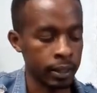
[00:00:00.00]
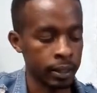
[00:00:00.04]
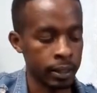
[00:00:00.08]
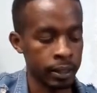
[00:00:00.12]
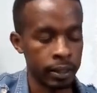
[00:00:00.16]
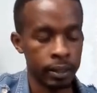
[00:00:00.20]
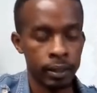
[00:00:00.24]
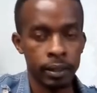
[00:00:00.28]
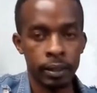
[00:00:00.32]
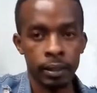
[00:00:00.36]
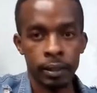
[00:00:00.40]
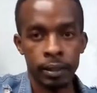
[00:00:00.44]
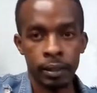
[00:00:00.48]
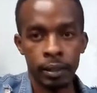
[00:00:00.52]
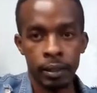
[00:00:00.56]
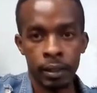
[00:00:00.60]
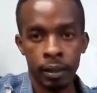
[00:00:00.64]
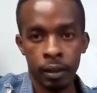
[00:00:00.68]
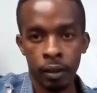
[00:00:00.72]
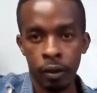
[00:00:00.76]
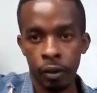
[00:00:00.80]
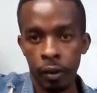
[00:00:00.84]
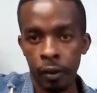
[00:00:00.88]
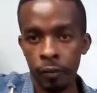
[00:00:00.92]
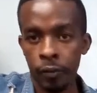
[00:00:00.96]
The chord
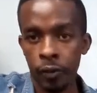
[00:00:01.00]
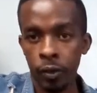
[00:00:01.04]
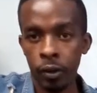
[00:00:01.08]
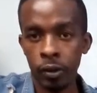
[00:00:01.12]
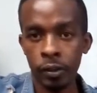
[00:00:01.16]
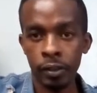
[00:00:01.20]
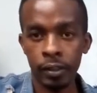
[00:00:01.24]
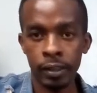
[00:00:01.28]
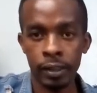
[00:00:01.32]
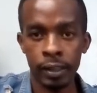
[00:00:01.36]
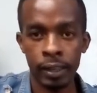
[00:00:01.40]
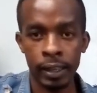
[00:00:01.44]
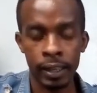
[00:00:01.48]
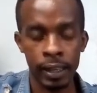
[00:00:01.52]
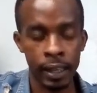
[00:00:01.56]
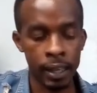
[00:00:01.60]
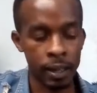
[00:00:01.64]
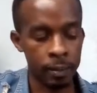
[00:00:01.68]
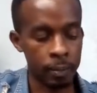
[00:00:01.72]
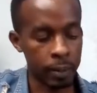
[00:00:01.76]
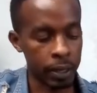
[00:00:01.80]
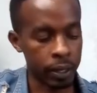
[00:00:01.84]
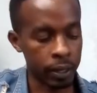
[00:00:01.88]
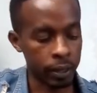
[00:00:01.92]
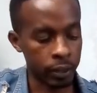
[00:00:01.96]
that follows is an A minor
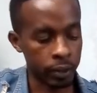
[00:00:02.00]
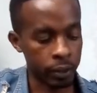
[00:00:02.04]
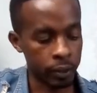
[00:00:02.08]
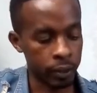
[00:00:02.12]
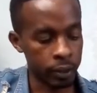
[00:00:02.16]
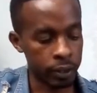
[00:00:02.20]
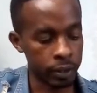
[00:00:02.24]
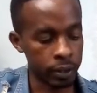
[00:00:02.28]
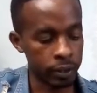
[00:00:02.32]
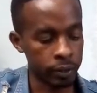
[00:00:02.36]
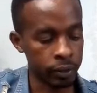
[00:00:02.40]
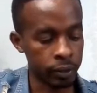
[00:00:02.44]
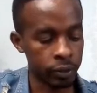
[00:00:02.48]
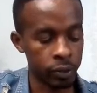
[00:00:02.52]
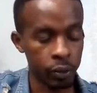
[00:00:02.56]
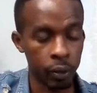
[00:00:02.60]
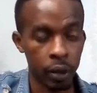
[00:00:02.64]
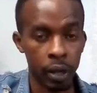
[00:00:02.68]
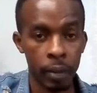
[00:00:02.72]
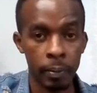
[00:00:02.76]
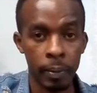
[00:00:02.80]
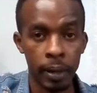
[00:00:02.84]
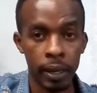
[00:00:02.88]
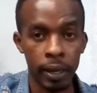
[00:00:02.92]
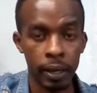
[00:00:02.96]
chord. So A
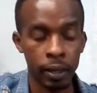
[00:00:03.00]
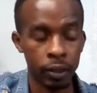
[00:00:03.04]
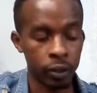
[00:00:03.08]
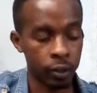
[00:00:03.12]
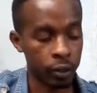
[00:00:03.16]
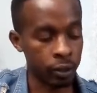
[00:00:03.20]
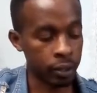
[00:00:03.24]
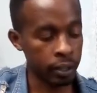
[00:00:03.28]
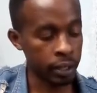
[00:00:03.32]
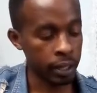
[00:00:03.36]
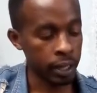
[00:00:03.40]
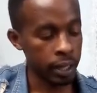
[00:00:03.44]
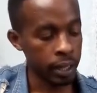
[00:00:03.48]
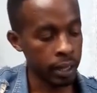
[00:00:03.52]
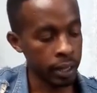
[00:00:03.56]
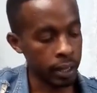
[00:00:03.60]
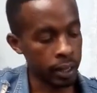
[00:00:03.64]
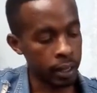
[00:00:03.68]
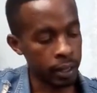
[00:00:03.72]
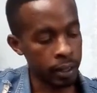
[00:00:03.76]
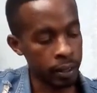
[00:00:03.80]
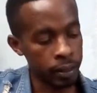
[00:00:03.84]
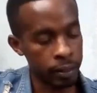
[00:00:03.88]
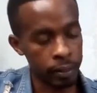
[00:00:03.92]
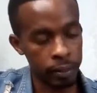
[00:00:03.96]
minor chord,
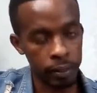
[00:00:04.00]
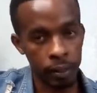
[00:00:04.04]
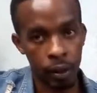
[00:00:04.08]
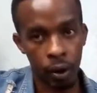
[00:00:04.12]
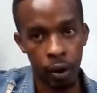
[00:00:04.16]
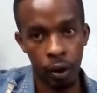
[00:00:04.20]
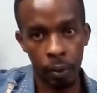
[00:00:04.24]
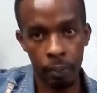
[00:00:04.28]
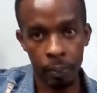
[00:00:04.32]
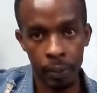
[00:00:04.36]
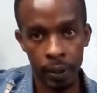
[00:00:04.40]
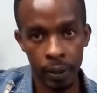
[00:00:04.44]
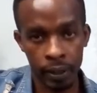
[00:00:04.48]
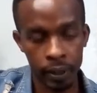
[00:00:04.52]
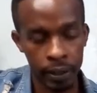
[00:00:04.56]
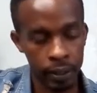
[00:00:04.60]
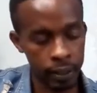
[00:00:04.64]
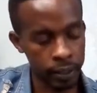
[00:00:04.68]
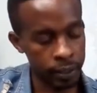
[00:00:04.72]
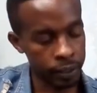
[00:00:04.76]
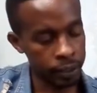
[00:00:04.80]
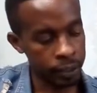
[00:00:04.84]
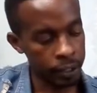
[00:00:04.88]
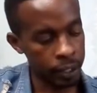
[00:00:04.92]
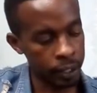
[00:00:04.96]
open
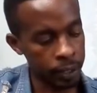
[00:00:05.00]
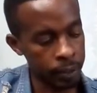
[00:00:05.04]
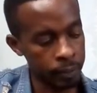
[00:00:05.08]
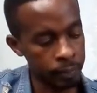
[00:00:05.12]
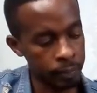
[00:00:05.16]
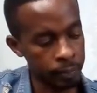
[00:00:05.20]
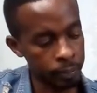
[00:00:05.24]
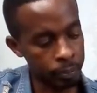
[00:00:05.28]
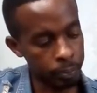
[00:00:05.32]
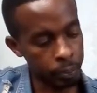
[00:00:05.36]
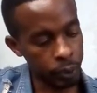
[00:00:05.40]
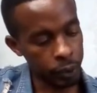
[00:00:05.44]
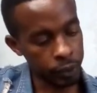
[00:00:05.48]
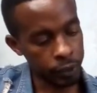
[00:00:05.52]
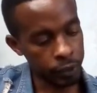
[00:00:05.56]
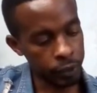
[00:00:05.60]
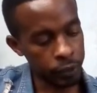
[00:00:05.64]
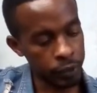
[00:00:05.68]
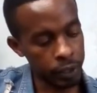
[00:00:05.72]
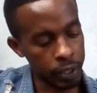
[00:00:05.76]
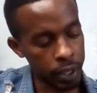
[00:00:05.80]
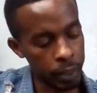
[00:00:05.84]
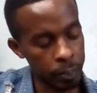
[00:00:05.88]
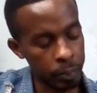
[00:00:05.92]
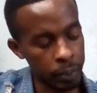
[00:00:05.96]
here, pointer finger
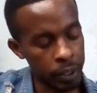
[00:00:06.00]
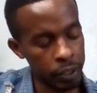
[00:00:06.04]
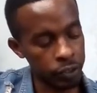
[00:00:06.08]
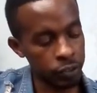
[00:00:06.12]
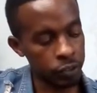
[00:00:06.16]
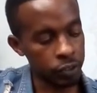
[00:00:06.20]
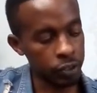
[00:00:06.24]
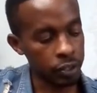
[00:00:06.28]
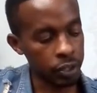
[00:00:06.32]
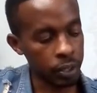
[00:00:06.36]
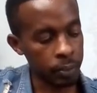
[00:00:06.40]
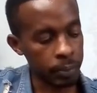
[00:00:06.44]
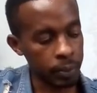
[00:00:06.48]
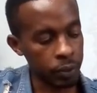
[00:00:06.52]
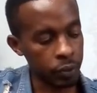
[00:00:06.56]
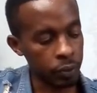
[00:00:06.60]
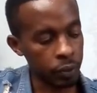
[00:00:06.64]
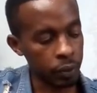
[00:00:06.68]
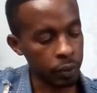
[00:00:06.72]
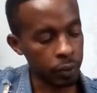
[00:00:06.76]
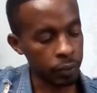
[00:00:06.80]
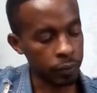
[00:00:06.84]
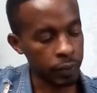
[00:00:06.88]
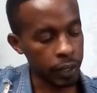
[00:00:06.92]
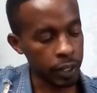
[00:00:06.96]
playing string number 2 on the
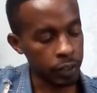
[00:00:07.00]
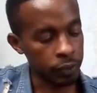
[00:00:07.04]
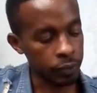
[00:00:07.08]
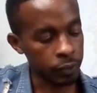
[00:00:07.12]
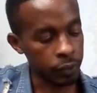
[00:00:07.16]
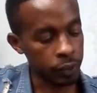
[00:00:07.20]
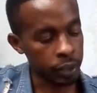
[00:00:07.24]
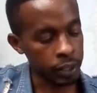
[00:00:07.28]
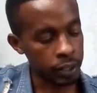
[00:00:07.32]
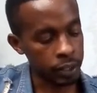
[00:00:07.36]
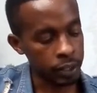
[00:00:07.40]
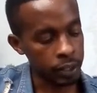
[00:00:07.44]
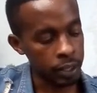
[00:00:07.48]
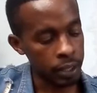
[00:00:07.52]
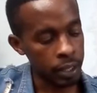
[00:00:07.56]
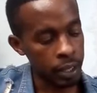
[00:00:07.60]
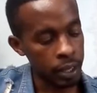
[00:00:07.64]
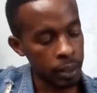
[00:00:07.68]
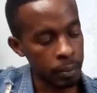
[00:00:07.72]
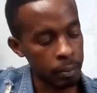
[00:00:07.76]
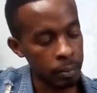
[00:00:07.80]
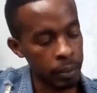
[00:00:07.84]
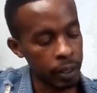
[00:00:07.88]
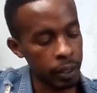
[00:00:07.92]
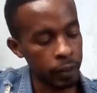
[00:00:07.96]
first fret,
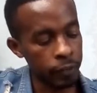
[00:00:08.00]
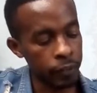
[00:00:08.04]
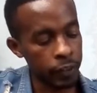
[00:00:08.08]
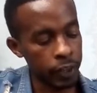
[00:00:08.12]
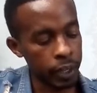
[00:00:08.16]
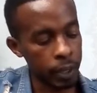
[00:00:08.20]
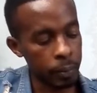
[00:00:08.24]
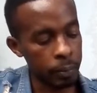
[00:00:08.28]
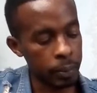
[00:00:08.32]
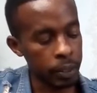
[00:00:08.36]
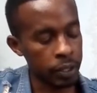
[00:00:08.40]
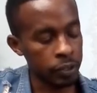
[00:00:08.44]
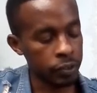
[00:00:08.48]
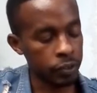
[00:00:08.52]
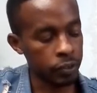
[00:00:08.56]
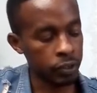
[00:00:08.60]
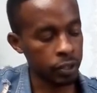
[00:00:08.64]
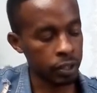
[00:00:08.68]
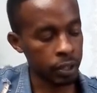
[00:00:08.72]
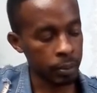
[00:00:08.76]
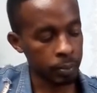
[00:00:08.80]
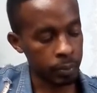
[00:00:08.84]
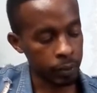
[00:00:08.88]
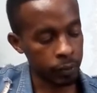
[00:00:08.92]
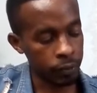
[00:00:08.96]
middle finger playing string number
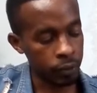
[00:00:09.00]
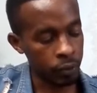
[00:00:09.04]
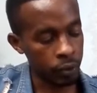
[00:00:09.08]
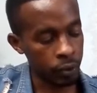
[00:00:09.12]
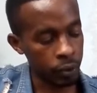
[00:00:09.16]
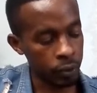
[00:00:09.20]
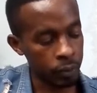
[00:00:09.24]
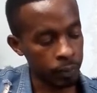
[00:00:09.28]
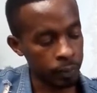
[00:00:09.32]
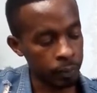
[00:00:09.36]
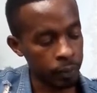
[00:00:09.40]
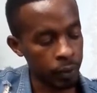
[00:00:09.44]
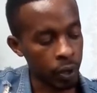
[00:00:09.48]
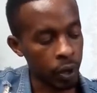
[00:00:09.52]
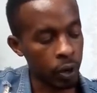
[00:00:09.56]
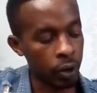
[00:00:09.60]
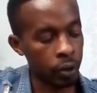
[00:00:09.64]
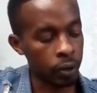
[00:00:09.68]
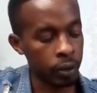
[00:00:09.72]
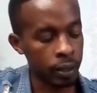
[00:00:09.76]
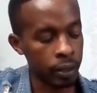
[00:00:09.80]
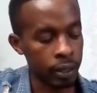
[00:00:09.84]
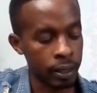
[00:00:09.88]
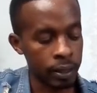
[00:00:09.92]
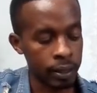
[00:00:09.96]
4 on
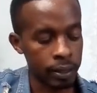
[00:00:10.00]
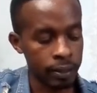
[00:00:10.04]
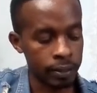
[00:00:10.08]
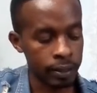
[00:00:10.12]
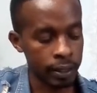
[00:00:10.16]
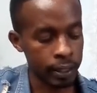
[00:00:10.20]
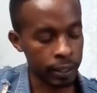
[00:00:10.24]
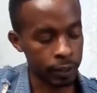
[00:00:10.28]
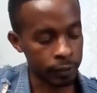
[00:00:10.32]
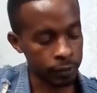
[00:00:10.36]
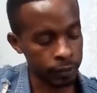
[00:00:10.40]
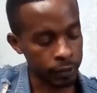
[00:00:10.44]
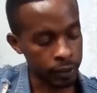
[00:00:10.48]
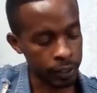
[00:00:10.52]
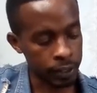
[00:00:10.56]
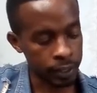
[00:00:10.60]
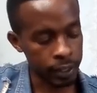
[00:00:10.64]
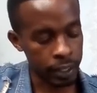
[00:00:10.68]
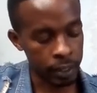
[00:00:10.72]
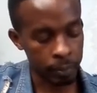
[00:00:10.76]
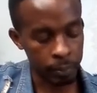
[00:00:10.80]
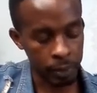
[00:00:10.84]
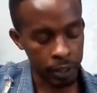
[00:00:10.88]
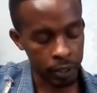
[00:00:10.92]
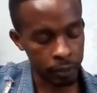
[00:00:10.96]
the second fret, and my
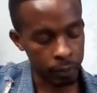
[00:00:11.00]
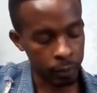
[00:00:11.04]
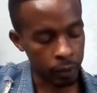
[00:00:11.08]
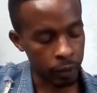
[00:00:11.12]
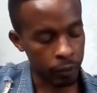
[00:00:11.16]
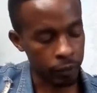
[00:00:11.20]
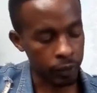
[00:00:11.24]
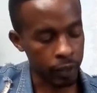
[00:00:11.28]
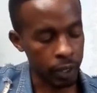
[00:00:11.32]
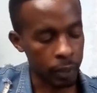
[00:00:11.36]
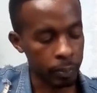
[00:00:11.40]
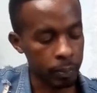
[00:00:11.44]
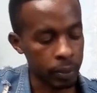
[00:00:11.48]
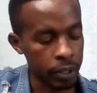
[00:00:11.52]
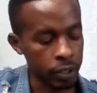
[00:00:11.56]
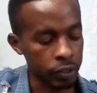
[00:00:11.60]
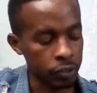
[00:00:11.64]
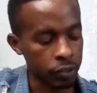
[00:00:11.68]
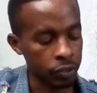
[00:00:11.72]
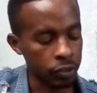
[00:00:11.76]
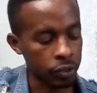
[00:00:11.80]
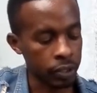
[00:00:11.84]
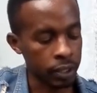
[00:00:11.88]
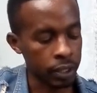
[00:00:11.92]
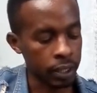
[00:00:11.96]
small finger playing
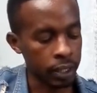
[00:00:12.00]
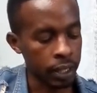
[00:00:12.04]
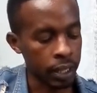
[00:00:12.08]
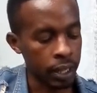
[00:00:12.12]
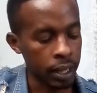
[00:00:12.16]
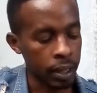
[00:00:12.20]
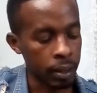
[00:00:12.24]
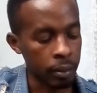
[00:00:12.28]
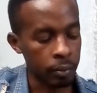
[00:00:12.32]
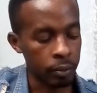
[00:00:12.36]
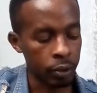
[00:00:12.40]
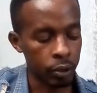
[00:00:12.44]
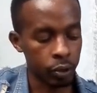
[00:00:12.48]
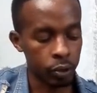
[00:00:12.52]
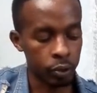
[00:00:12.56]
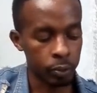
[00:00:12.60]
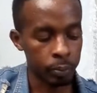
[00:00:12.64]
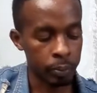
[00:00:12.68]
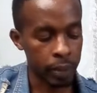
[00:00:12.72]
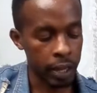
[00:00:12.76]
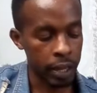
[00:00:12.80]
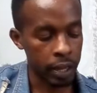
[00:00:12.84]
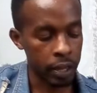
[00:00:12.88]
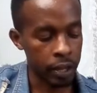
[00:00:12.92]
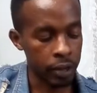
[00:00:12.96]
string,
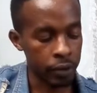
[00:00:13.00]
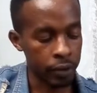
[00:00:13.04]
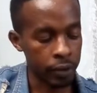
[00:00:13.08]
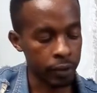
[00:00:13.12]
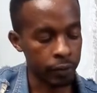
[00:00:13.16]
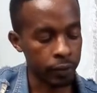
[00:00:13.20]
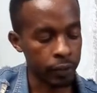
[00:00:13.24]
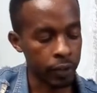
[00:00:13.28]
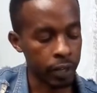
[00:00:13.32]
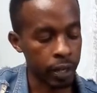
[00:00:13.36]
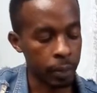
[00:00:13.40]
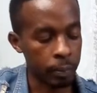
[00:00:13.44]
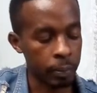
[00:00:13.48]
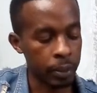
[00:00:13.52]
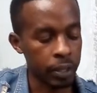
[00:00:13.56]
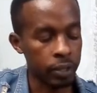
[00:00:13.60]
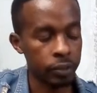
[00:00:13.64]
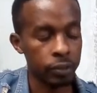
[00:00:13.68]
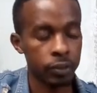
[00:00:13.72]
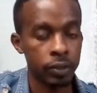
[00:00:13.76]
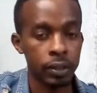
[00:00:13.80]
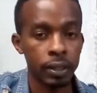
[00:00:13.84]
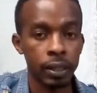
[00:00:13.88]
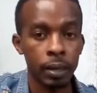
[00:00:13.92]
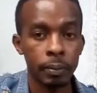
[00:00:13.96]
my ring finger playing string
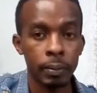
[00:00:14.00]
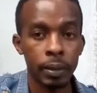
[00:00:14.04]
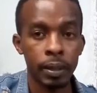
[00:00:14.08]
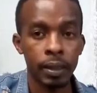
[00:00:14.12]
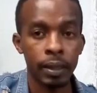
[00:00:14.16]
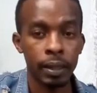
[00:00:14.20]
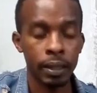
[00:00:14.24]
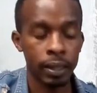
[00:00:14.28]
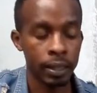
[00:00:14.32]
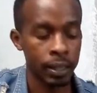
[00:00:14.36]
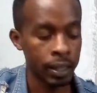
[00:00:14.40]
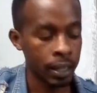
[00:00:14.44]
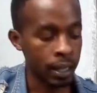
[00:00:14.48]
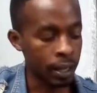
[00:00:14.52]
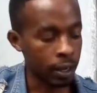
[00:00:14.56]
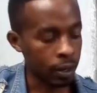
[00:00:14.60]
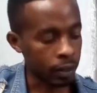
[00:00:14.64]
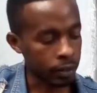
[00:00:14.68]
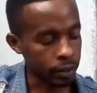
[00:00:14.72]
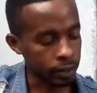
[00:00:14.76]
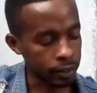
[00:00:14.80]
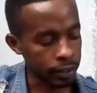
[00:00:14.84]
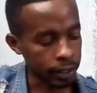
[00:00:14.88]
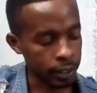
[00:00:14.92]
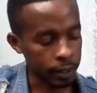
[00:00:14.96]
number 3 on the
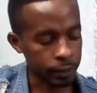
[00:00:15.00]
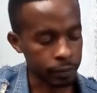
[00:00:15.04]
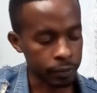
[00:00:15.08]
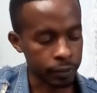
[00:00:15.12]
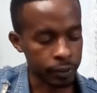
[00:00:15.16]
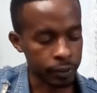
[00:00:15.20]
second fret,